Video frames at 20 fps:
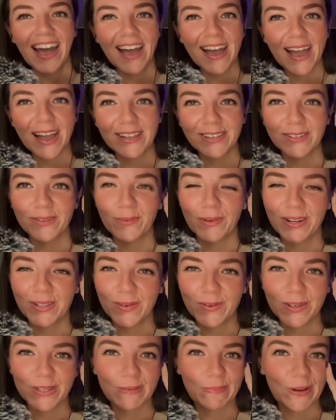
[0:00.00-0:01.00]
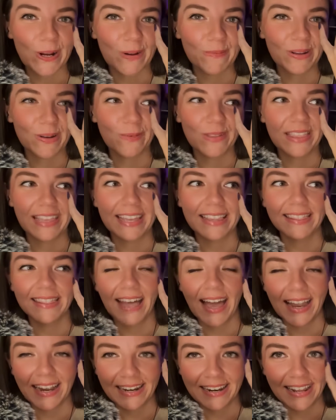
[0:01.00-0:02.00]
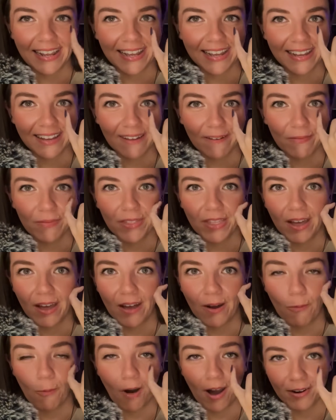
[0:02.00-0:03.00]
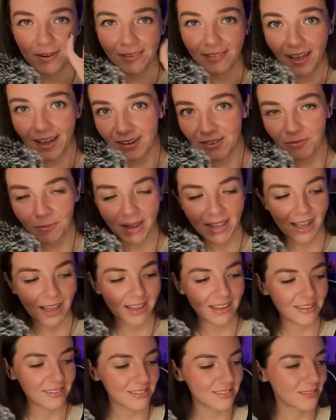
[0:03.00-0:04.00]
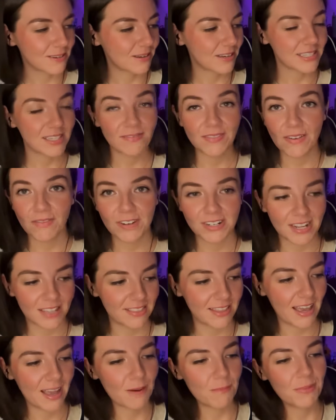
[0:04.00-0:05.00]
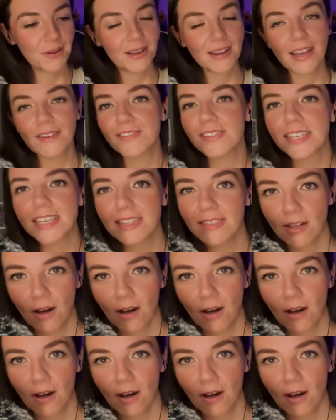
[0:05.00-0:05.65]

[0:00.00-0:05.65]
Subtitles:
I just wanted to experiment with like lining the waterline of my eyes, because I've never done that, but I've seen the